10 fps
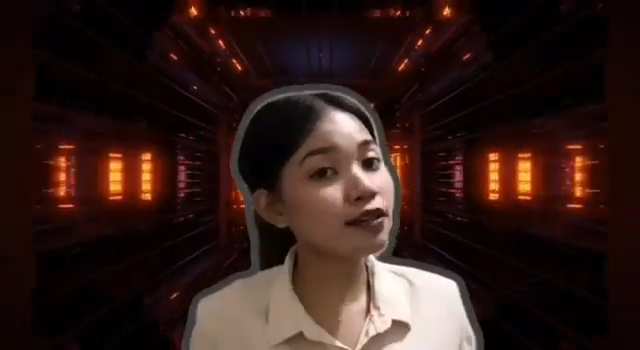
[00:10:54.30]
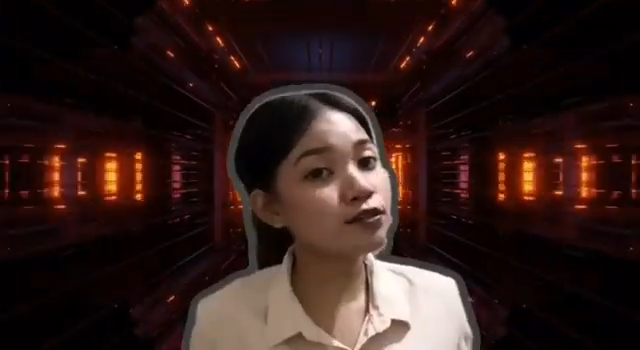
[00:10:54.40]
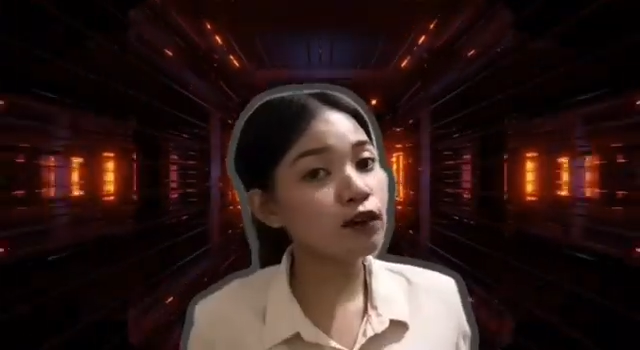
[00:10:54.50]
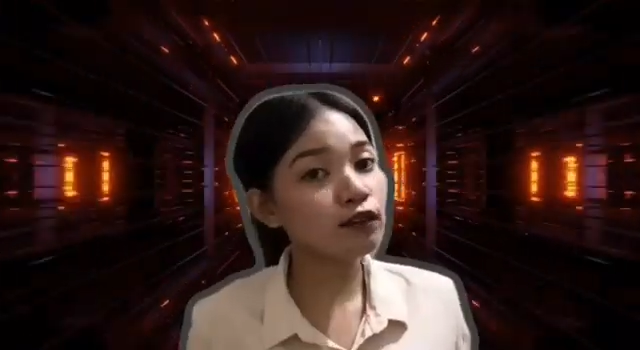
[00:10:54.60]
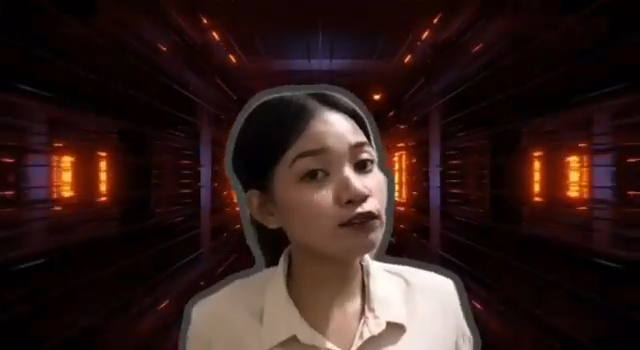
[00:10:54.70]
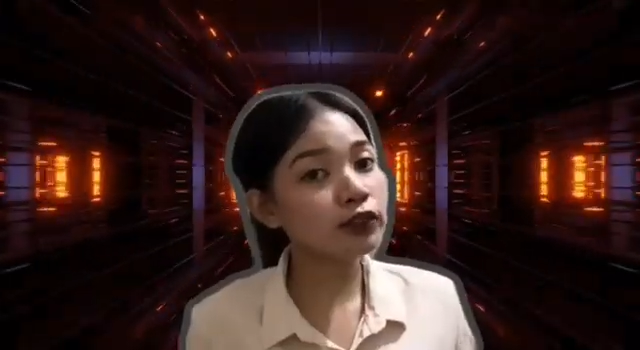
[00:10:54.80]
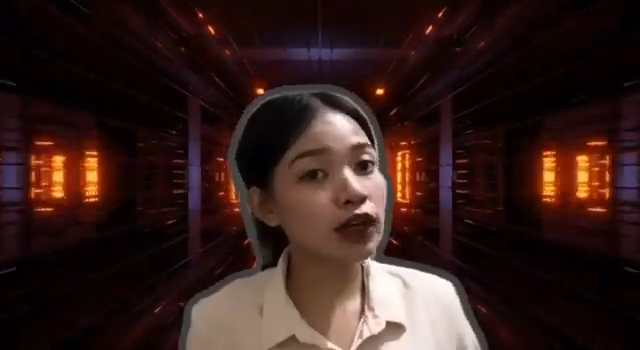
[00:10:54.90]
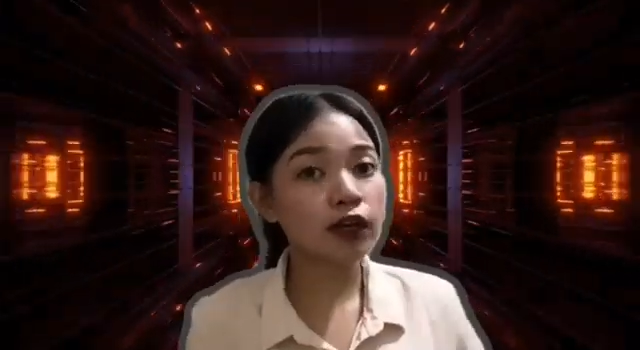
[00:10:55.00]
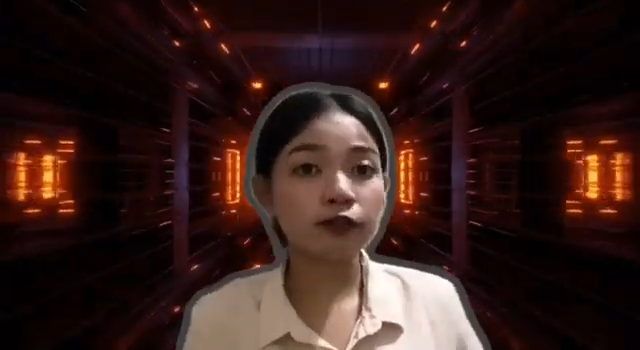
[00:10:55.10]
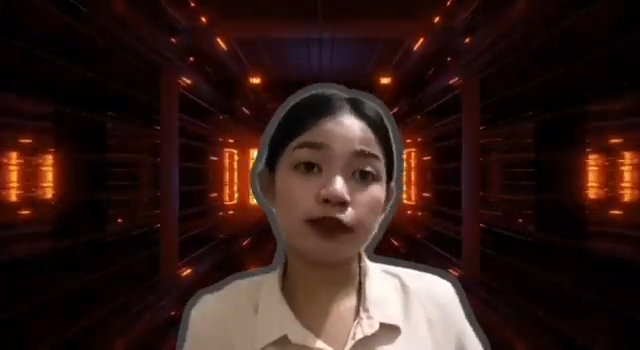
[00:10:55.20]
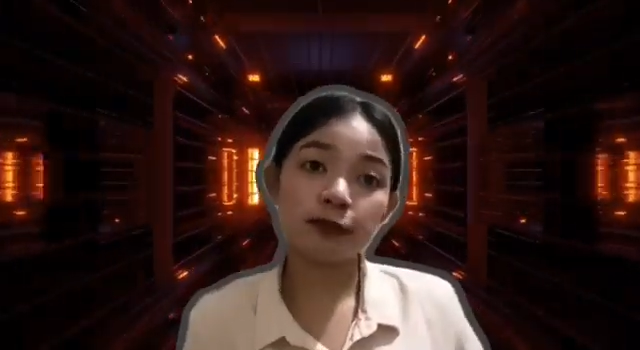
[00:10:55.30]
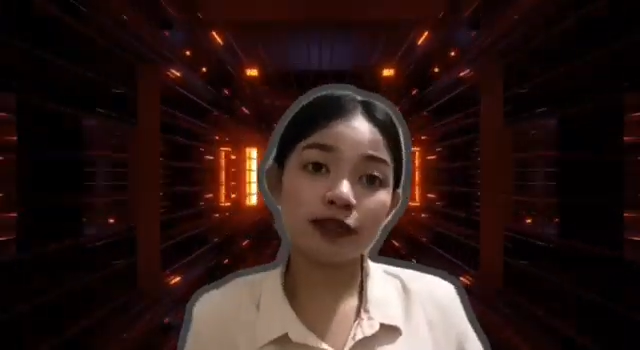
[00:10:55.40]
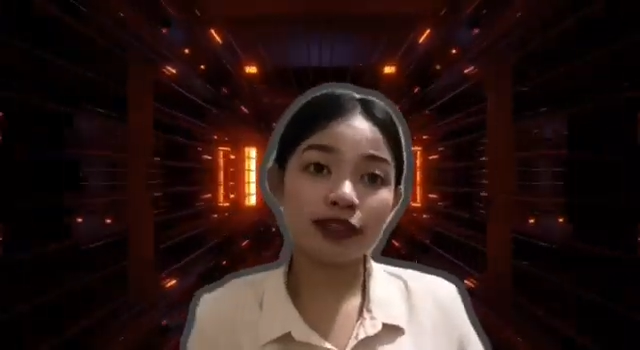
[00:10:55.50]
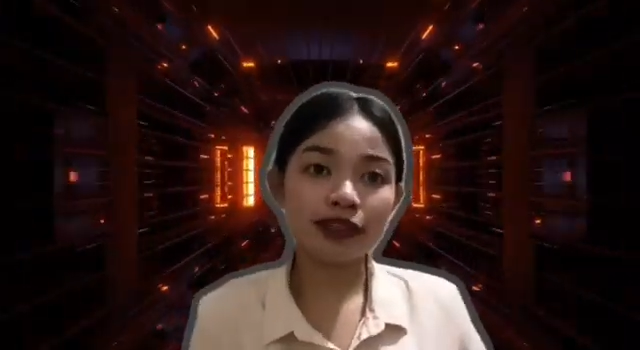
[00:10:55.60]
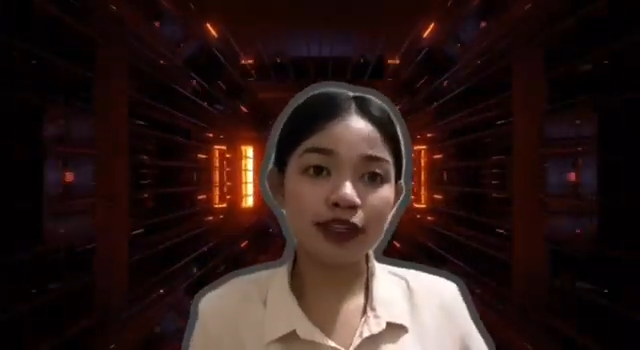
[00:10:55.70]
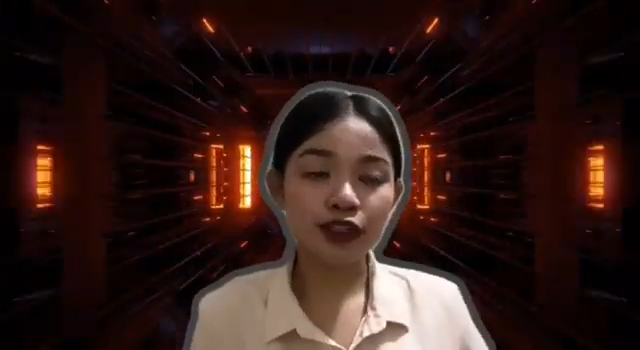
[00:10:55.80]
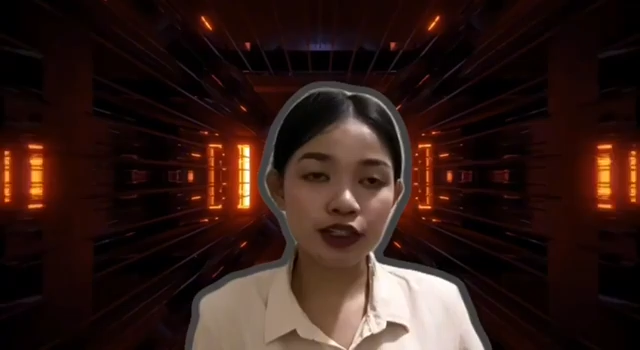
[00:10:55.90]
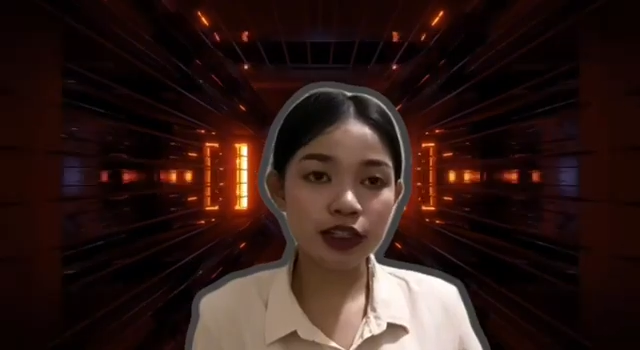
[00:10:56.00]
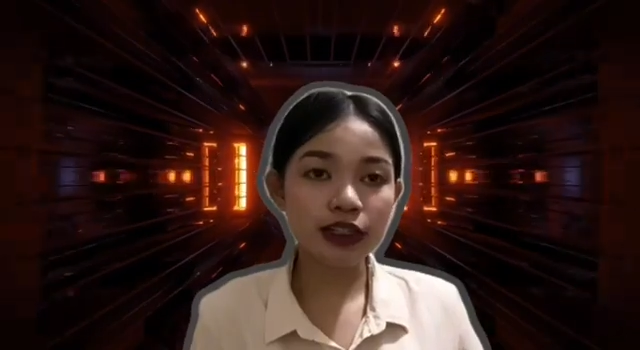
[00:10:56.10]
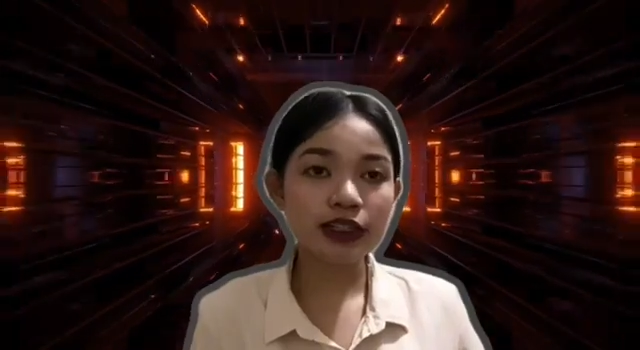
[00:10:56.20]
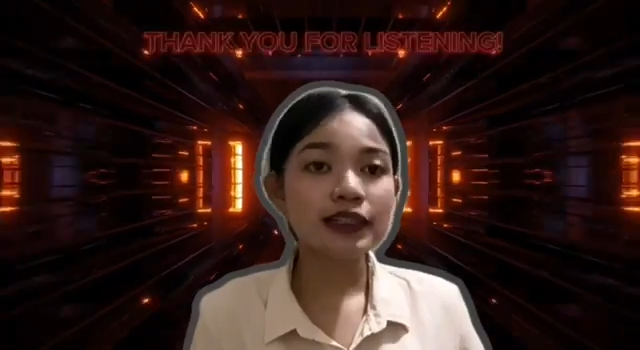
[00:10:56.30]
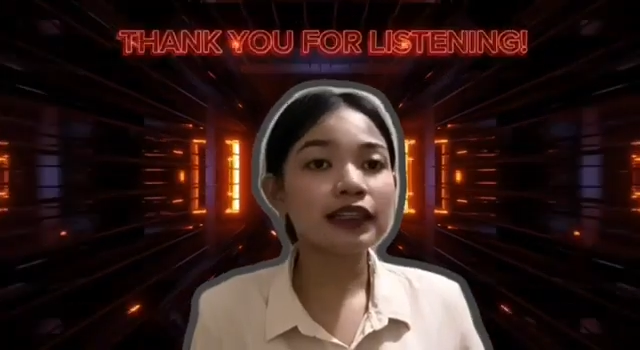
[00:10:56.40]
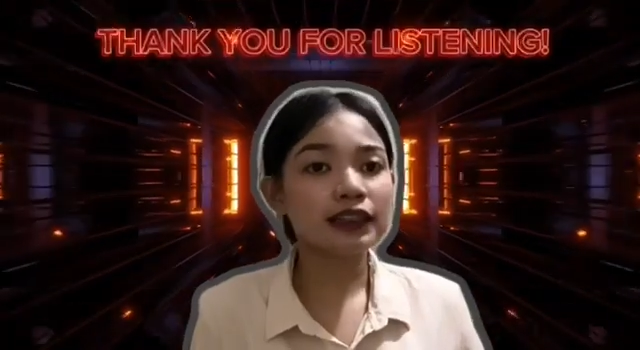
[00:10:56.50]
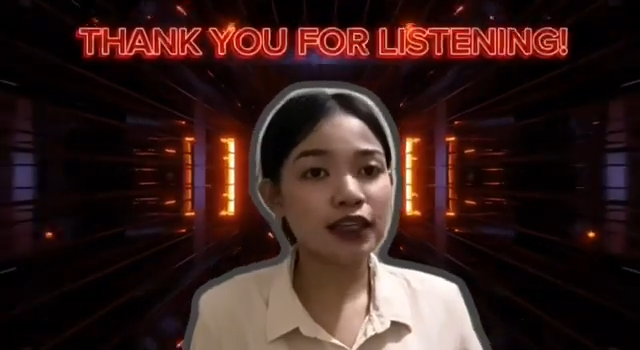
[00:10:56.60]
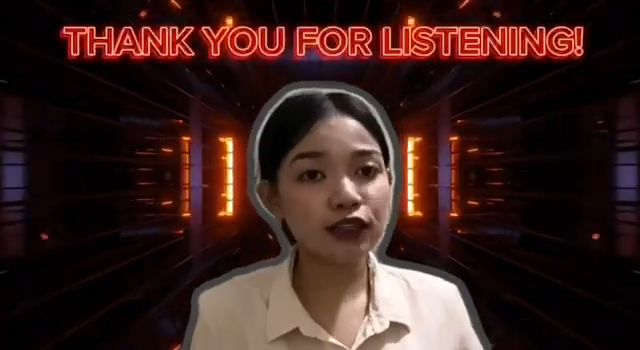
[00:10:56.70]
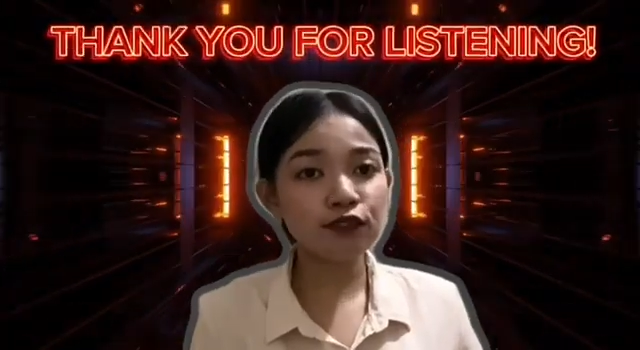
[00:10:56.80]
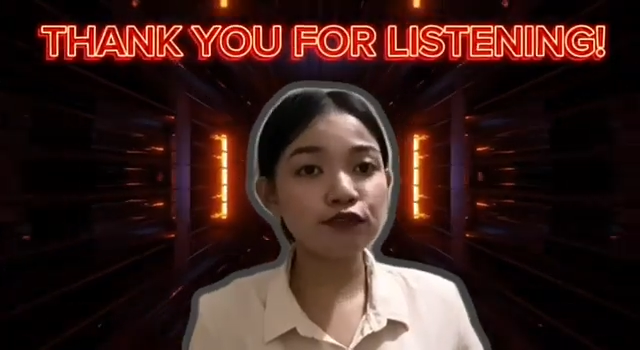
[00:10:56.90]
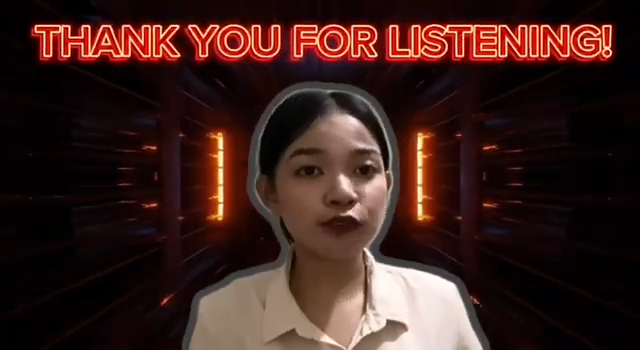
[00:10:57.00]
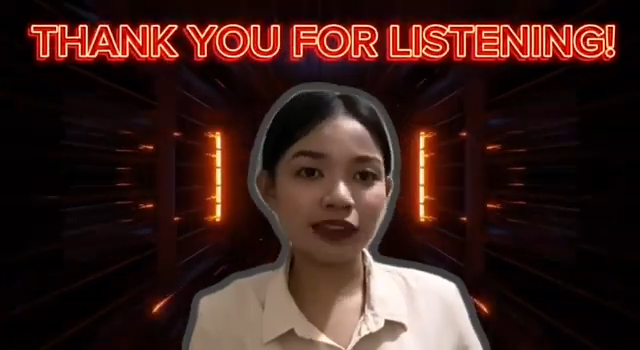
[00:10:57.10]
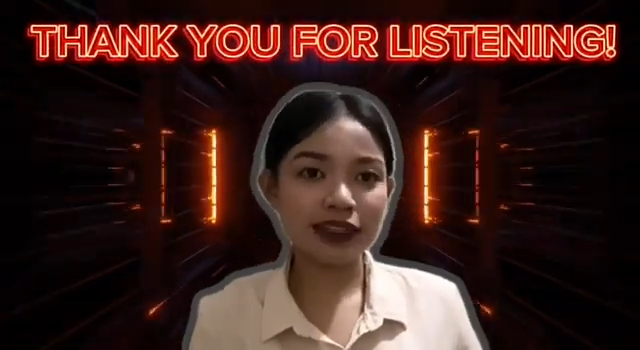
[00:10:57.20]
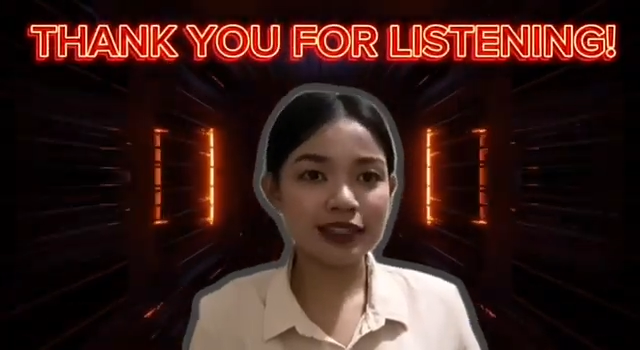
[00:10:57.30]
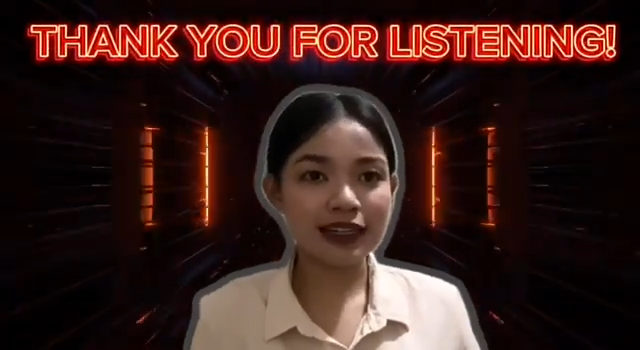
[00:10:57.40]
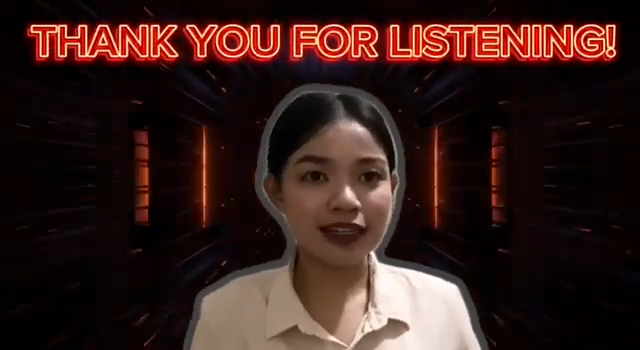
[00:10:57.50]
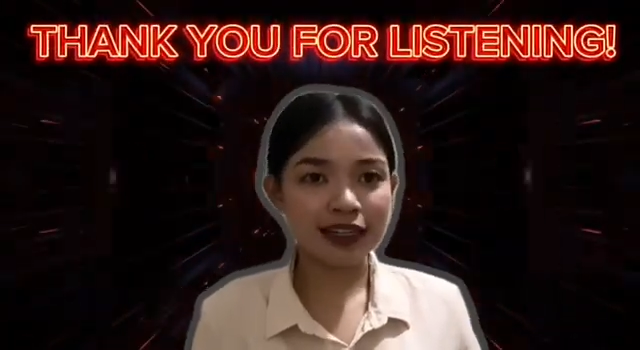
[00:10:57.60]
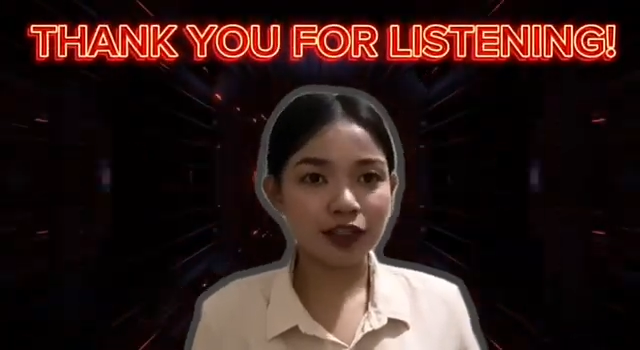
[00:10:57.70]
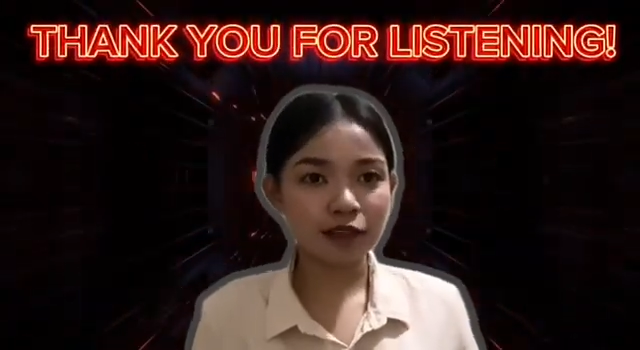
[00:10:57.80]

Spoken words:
is all for our presentation. Thank you for listening.